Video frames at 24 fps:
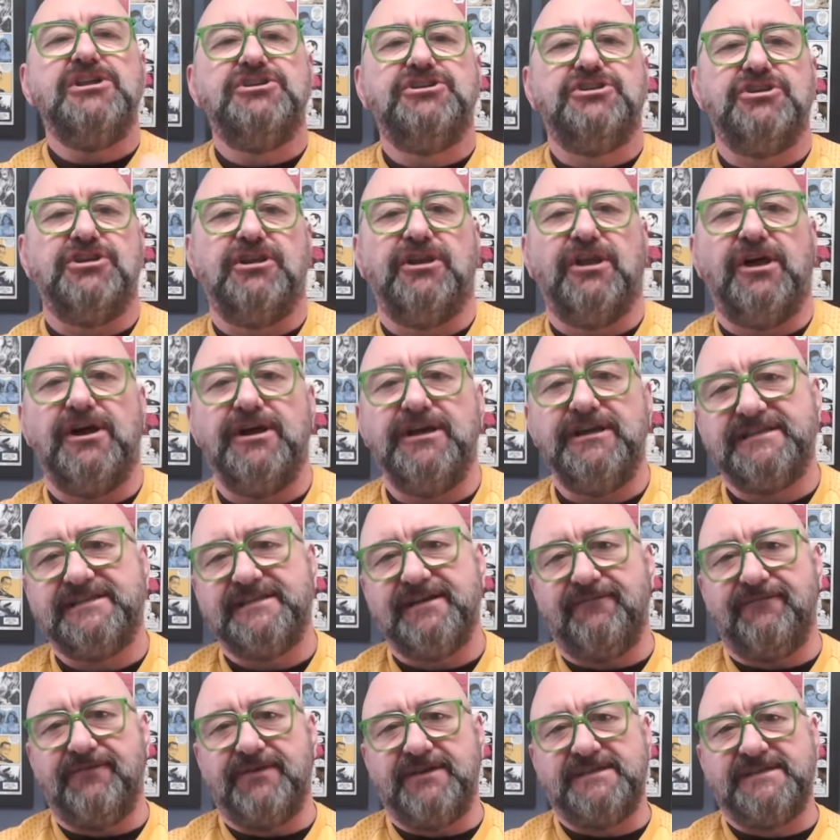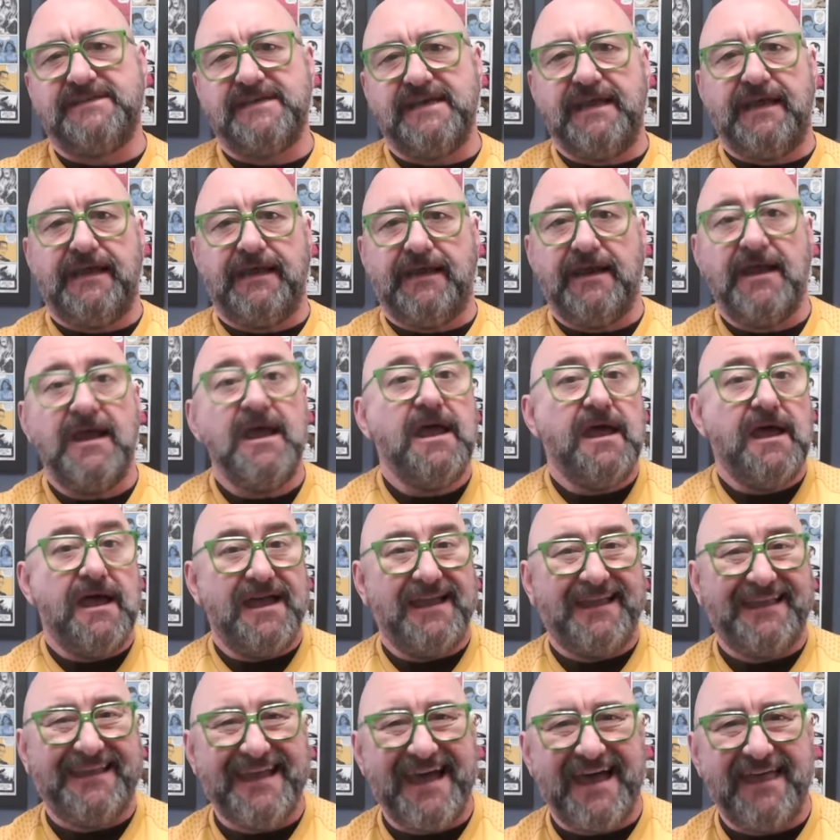July 17th.
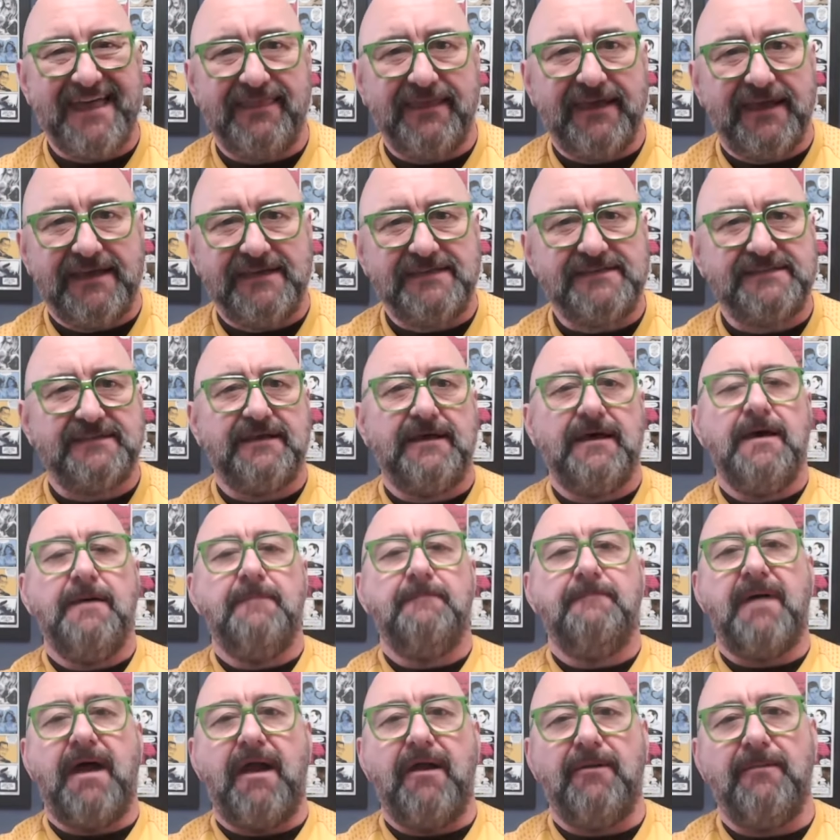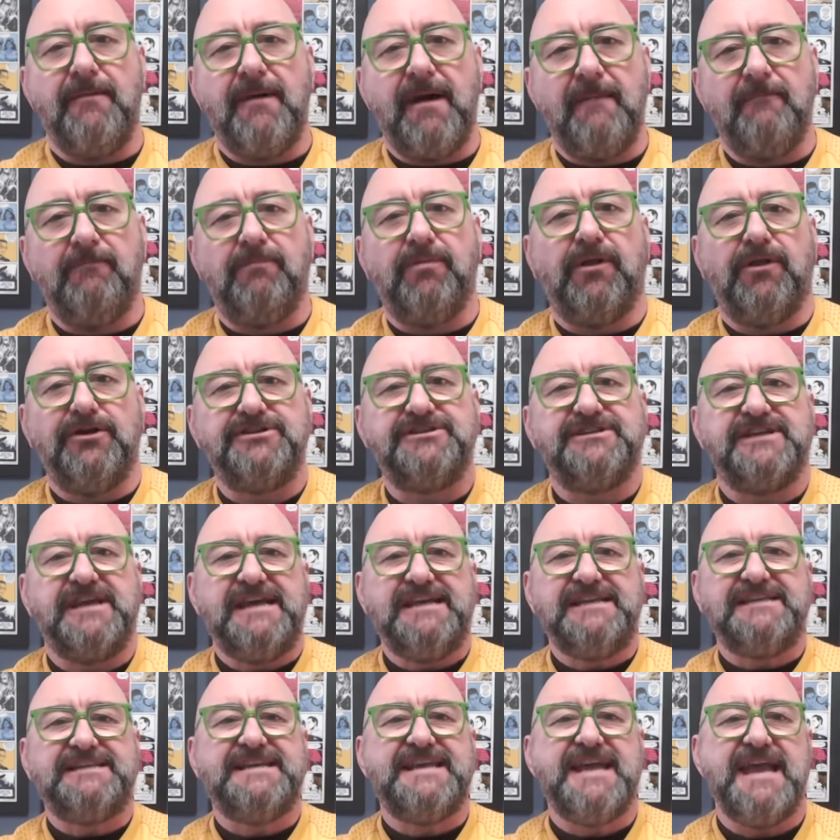And get this, Paramount Plus
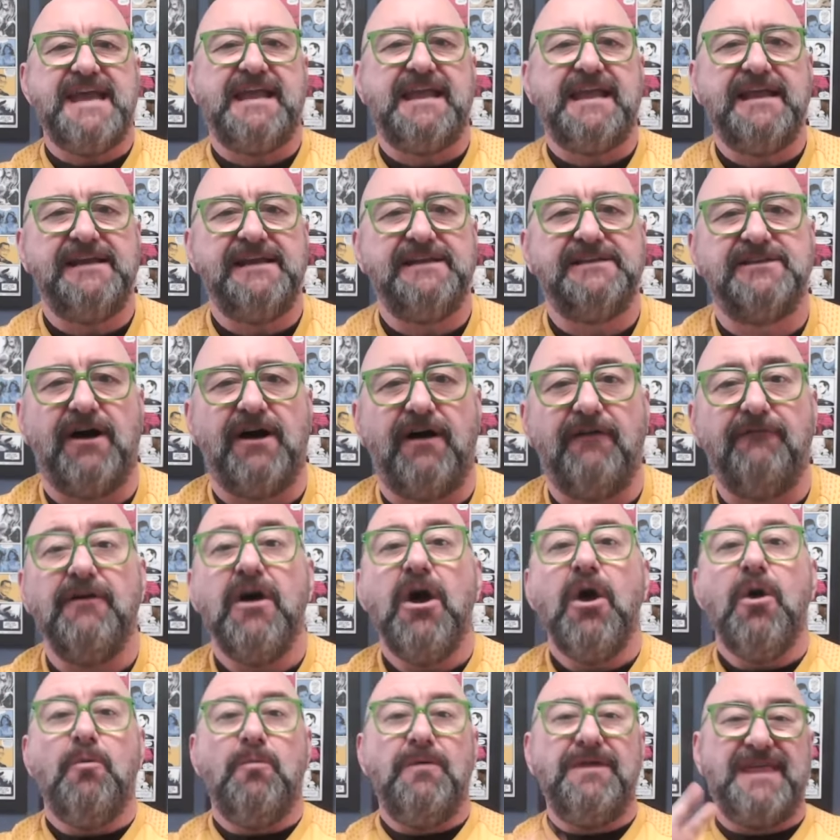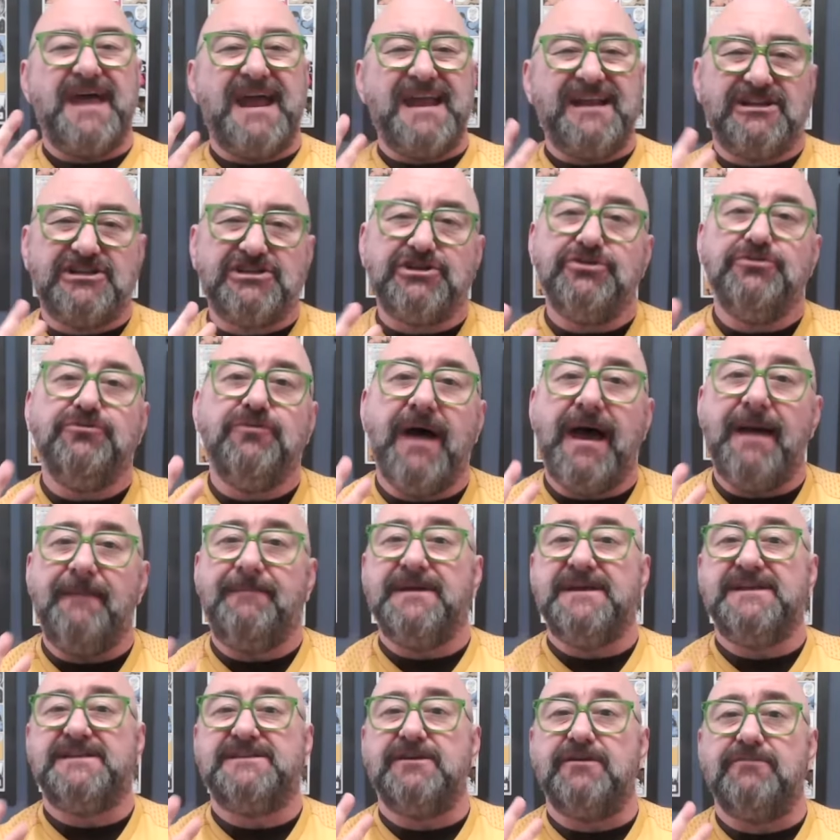is kicking it off with a
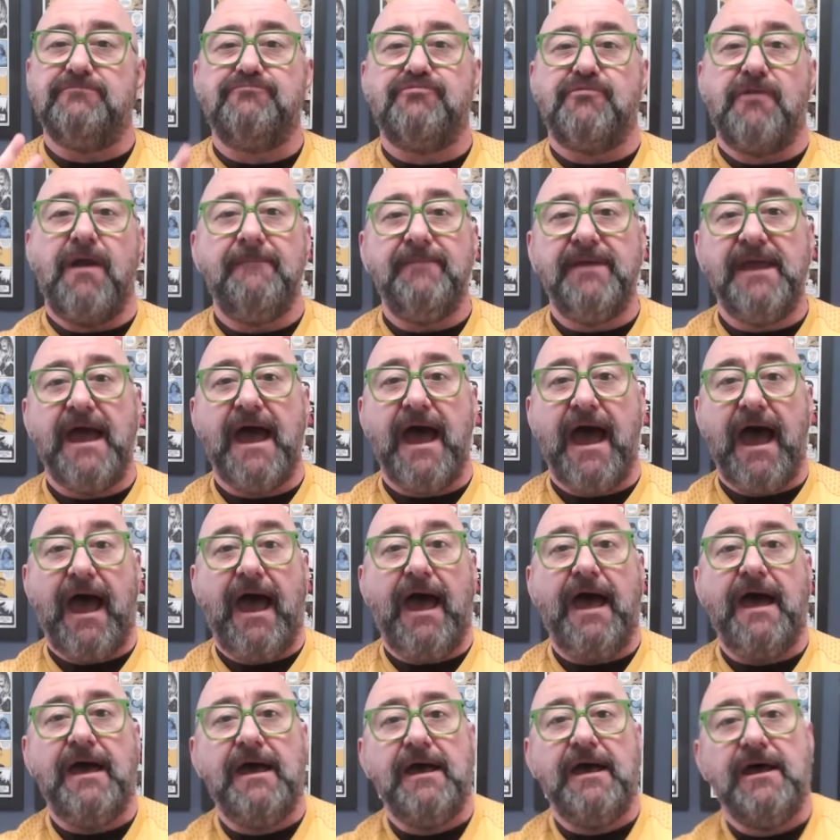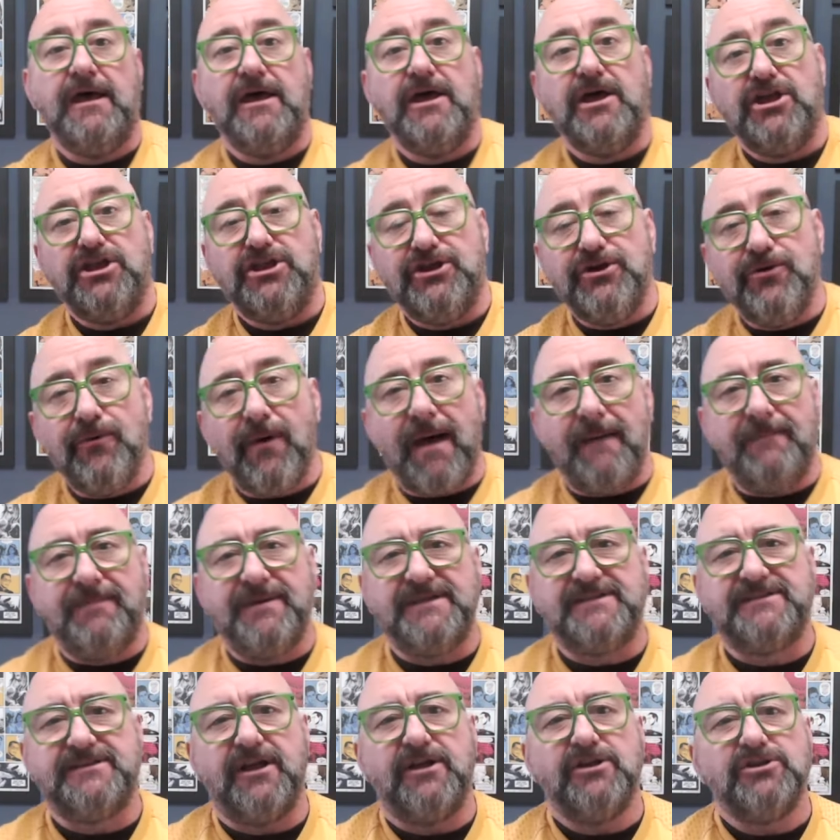2-episode premiere. New
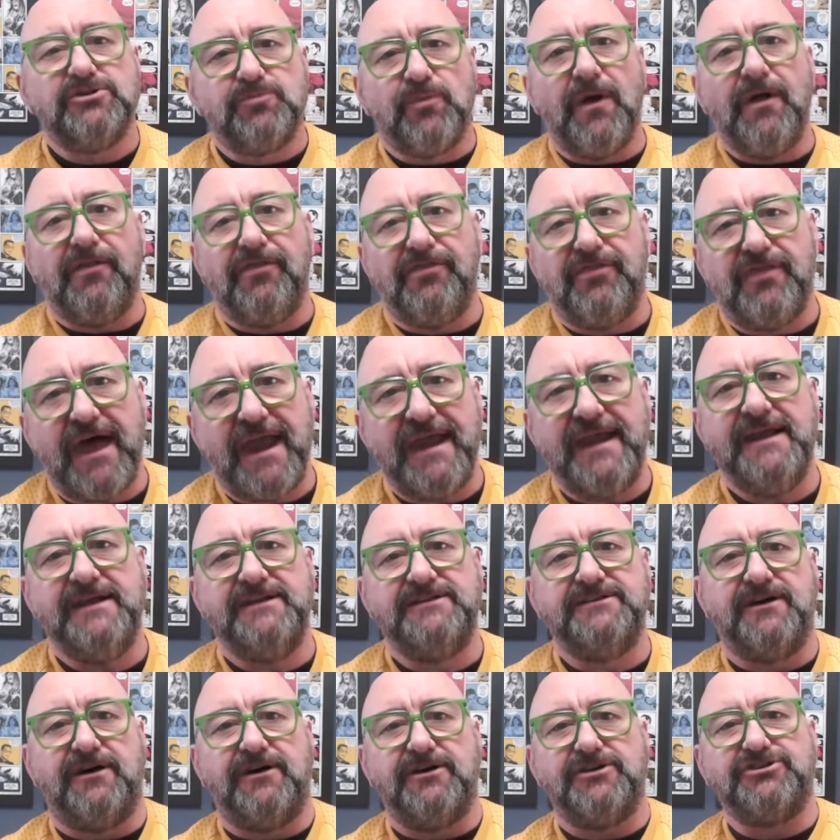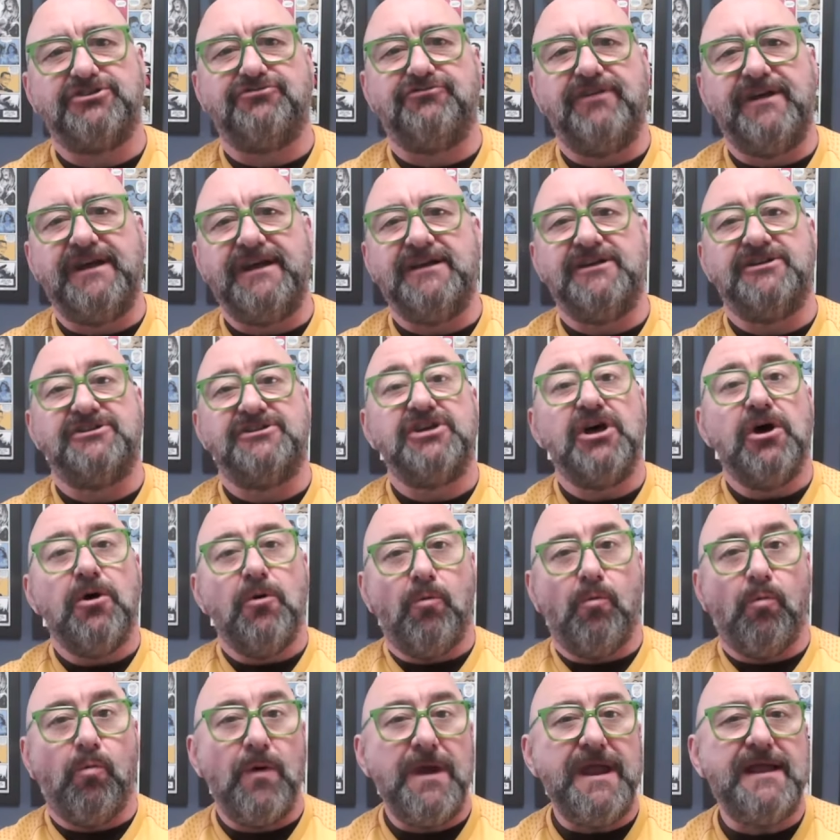episodes will then hit our screens
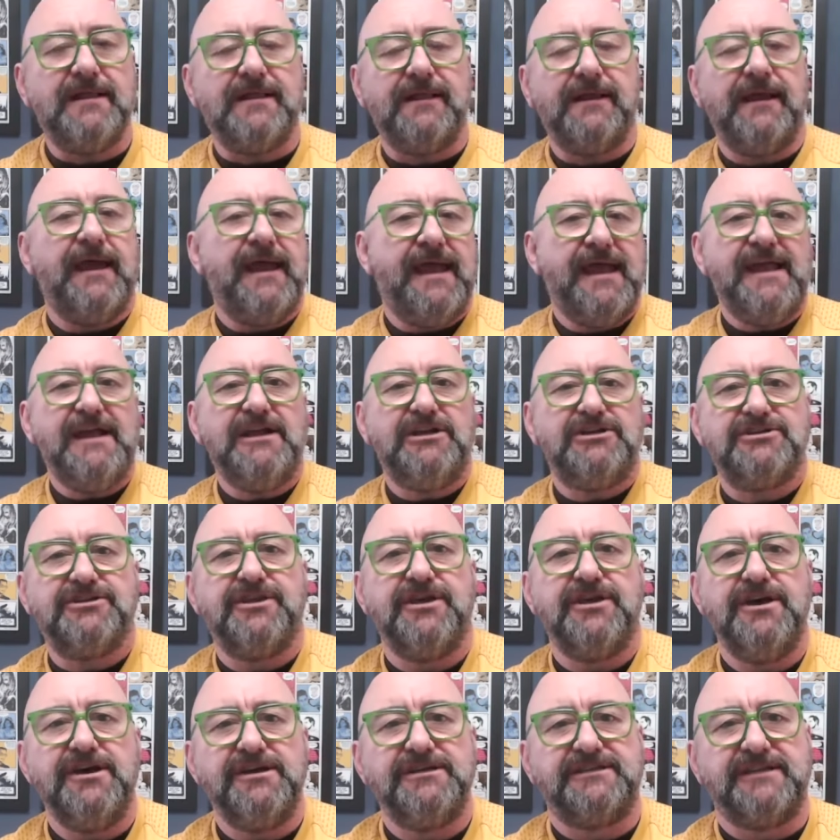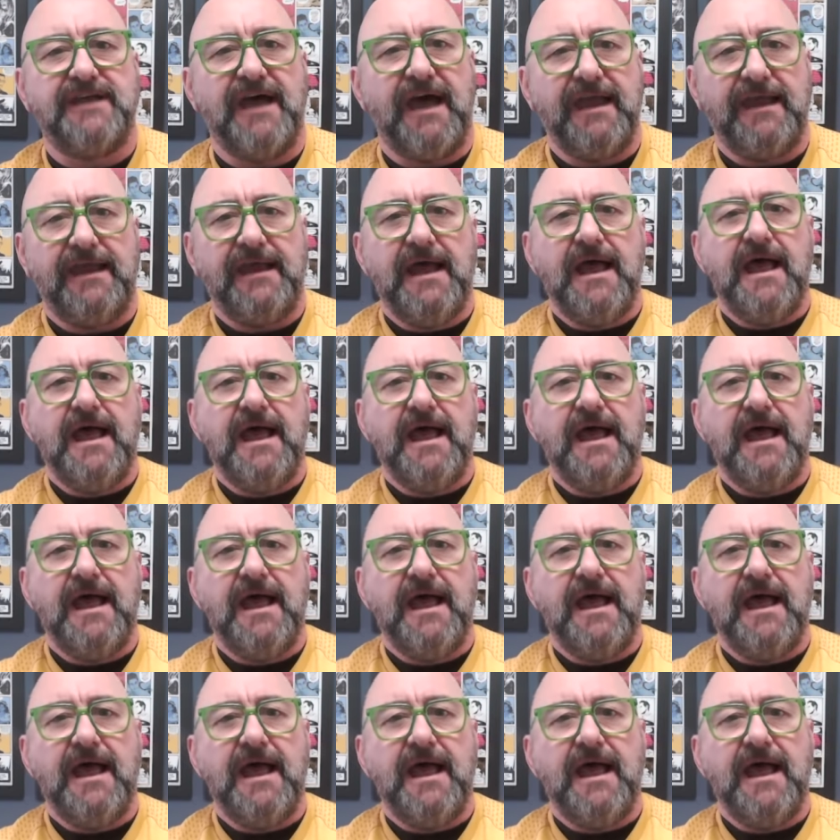weekly each Thursday,